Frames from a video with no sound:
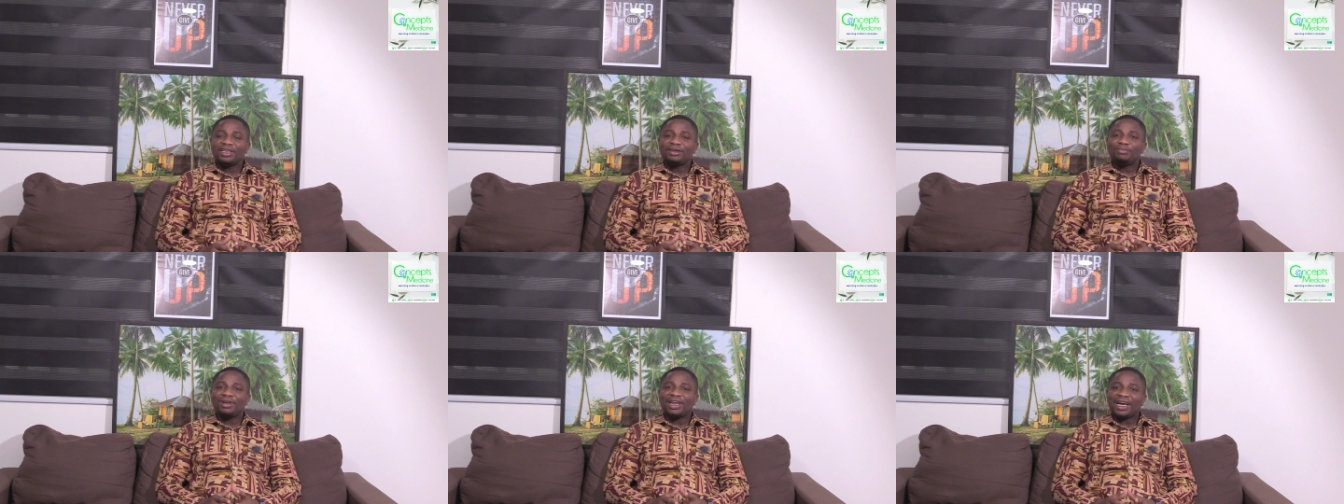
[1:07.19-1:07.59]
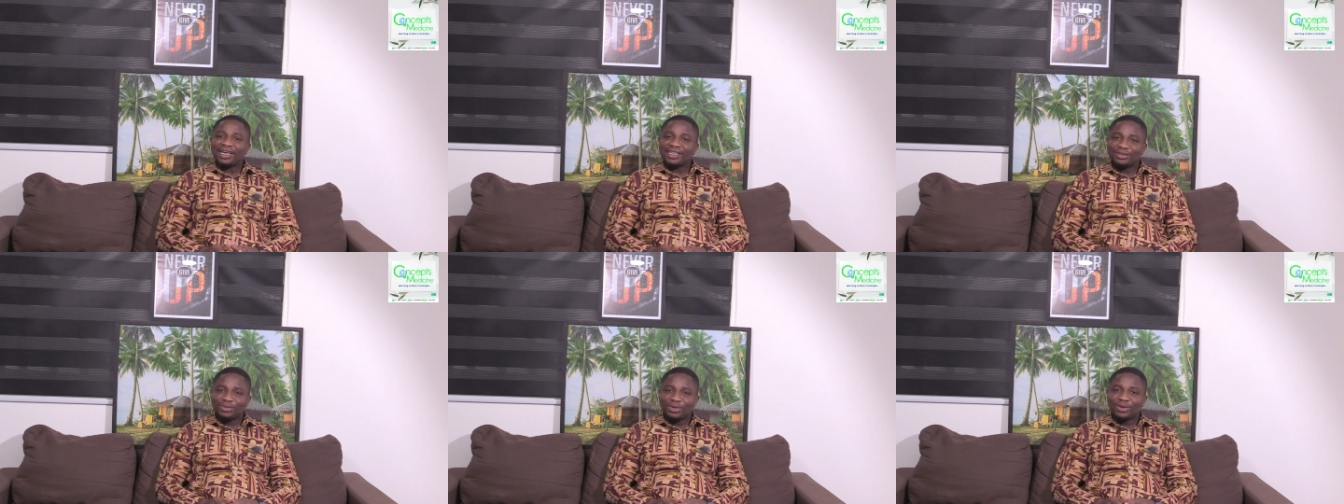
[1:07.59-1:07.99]
the
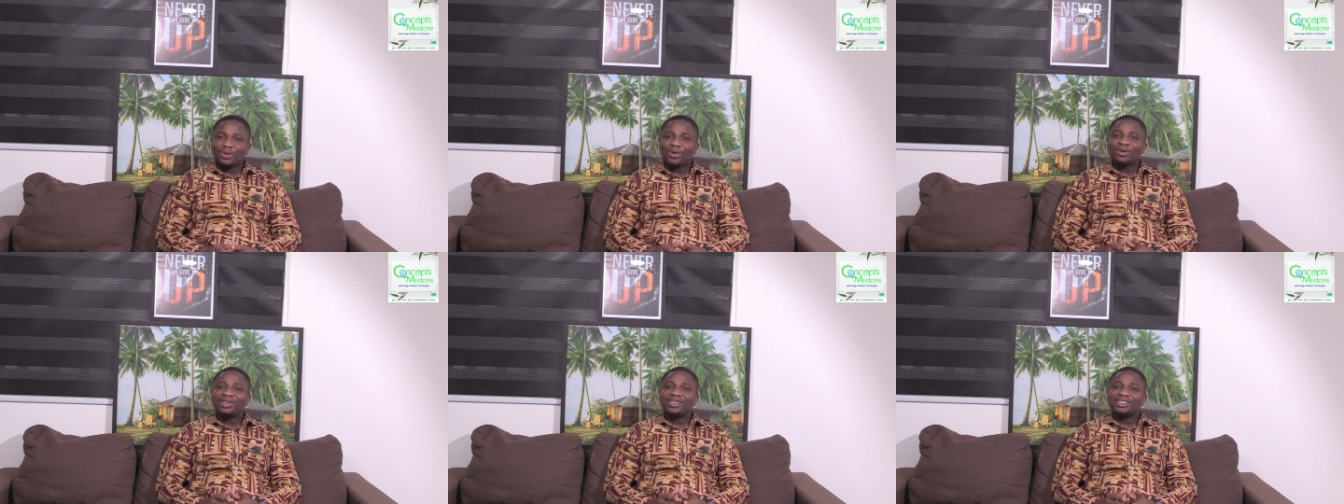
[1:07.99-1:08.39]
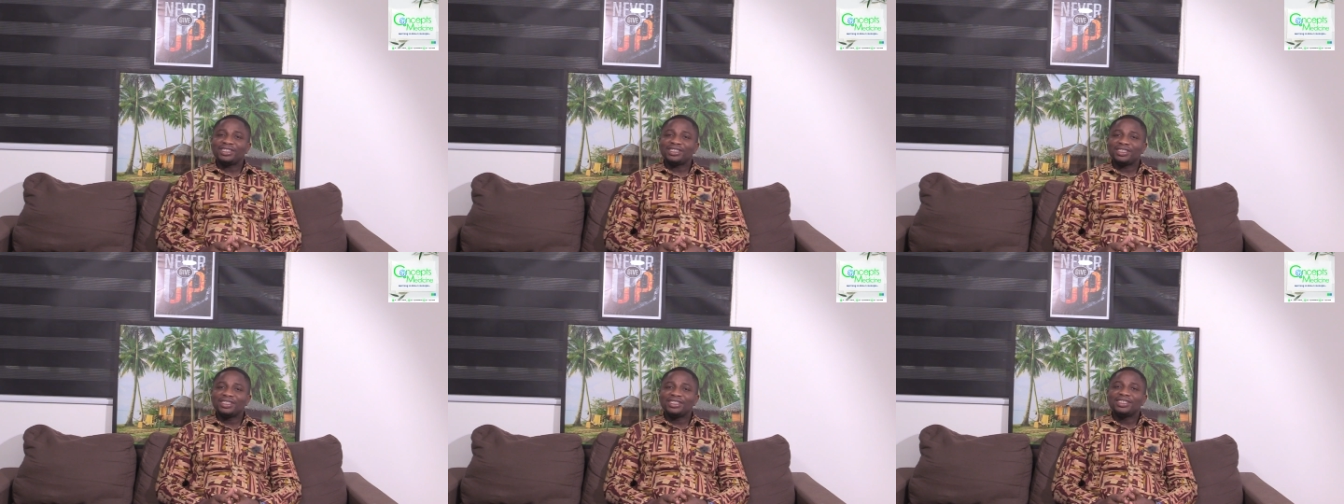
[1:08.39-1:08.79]
blood, we call
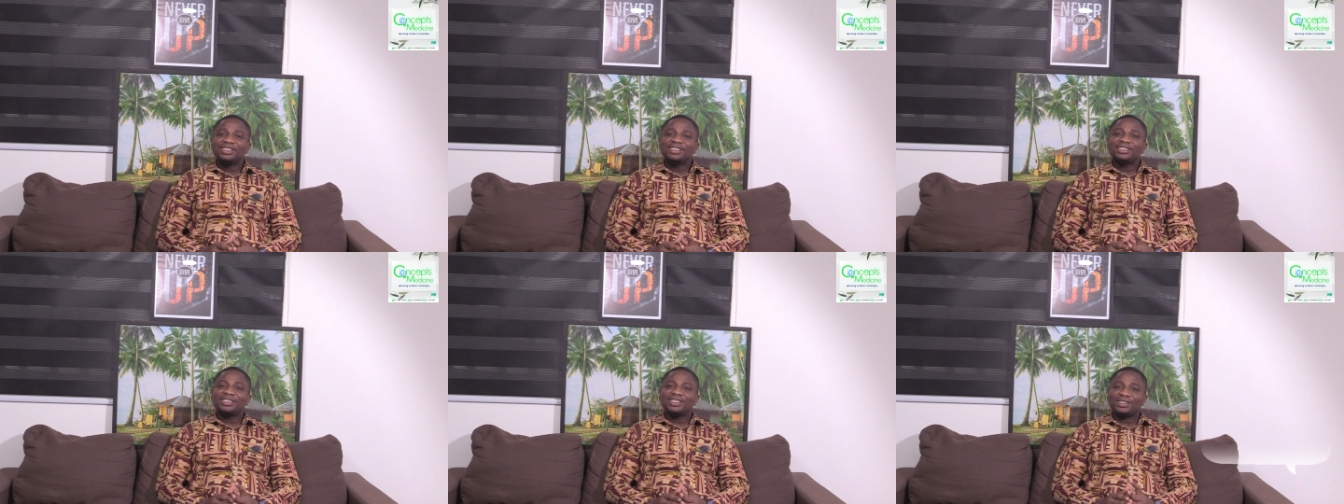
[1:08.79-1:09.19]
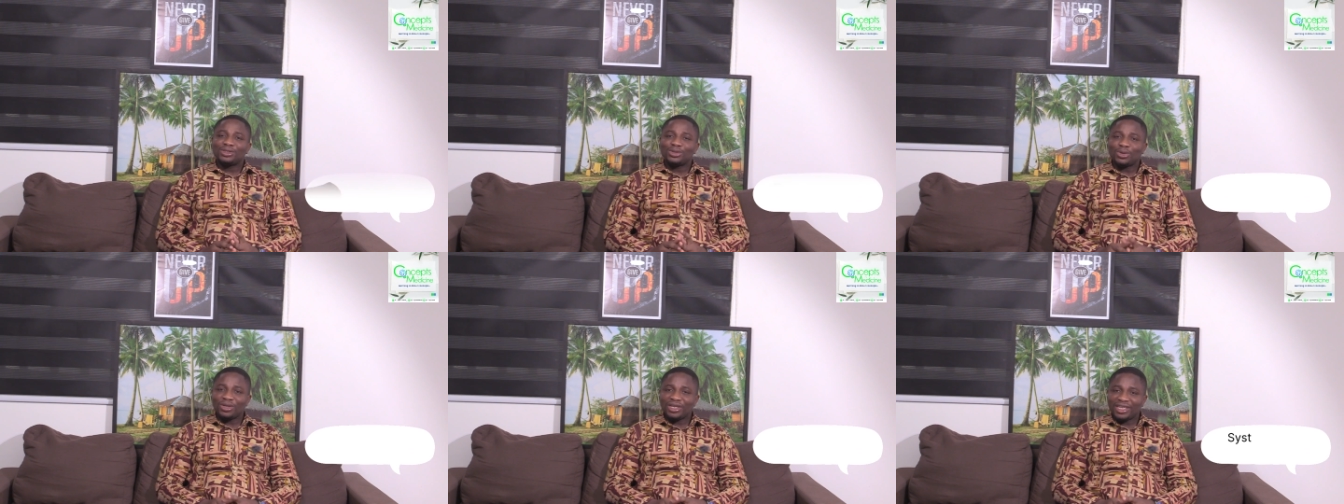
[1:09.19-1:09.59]
it
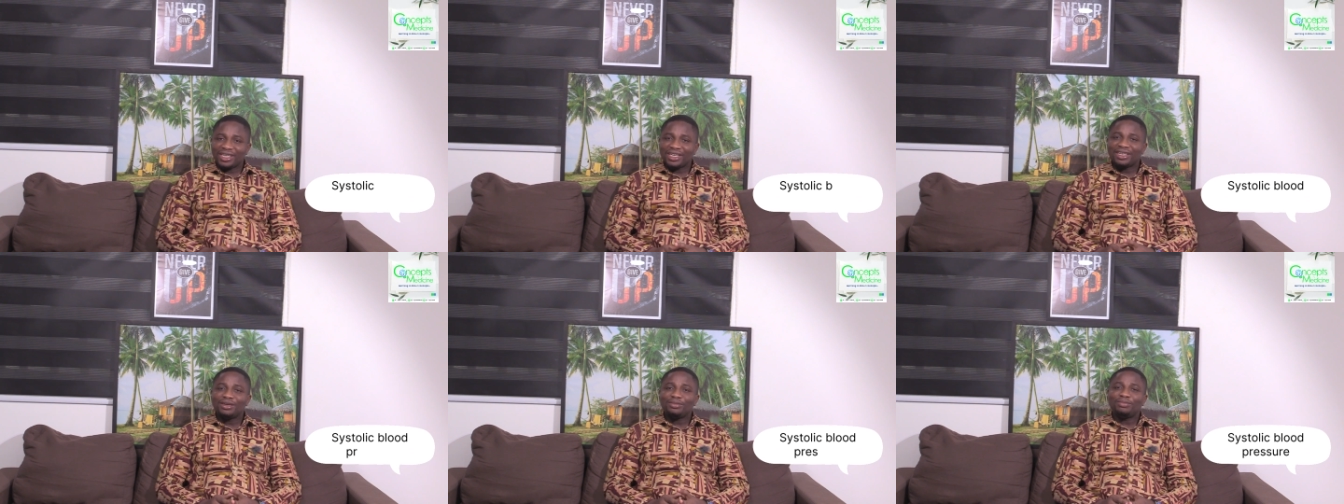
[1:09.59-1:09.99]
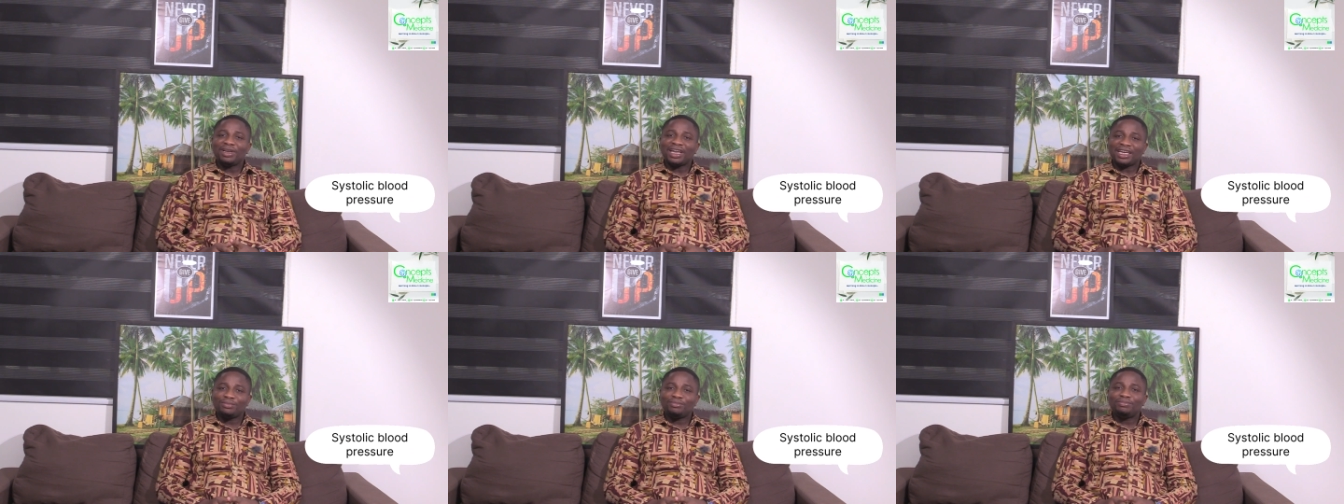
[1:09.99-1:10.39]
systolic
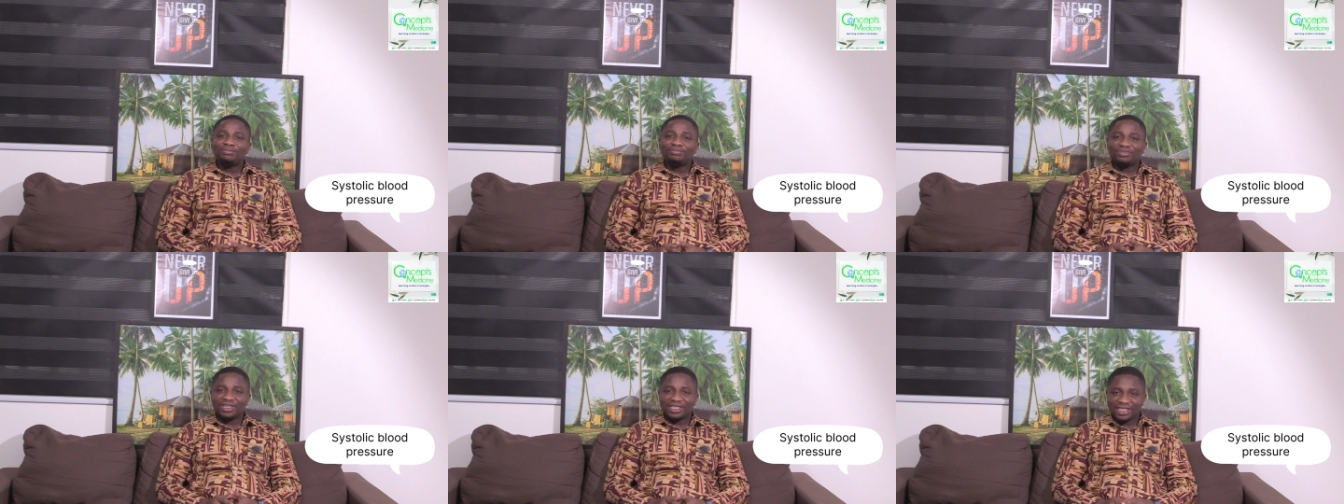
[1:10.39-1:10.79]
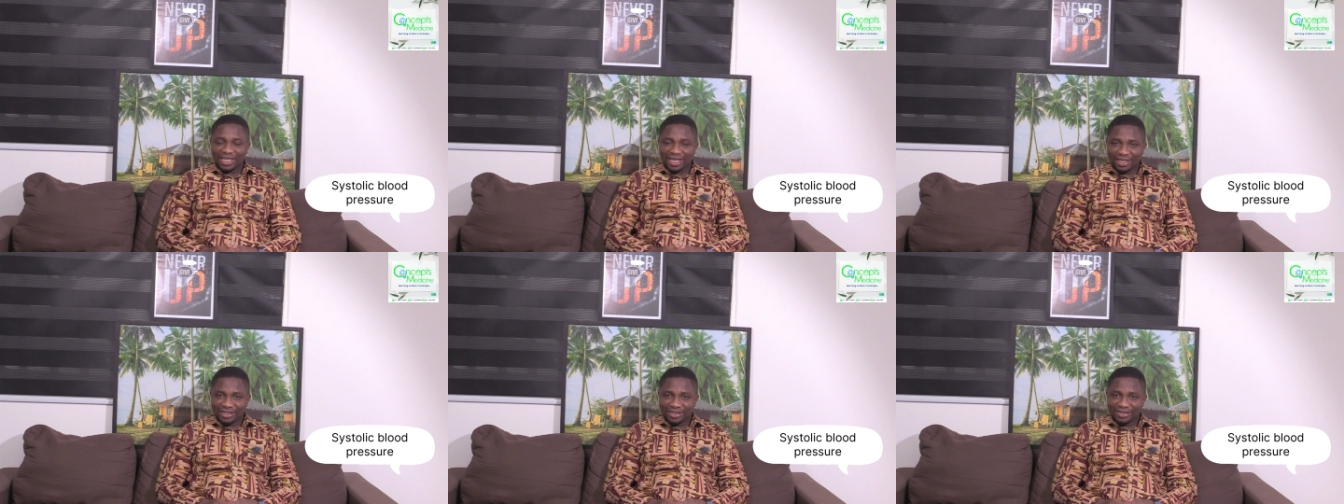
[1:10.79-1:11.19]
blood
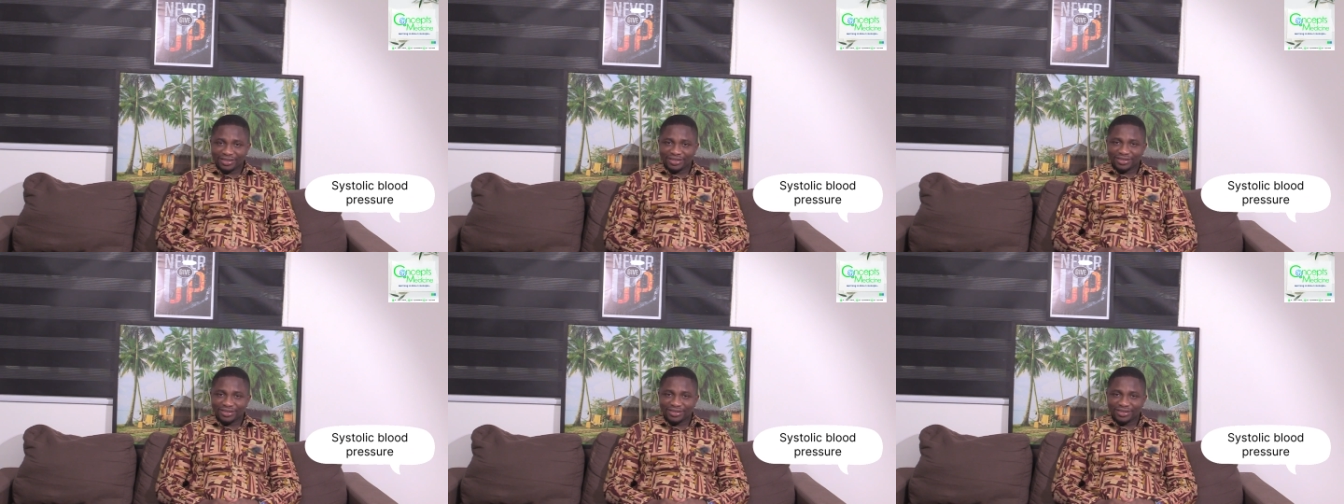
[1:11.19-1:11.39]
pressure.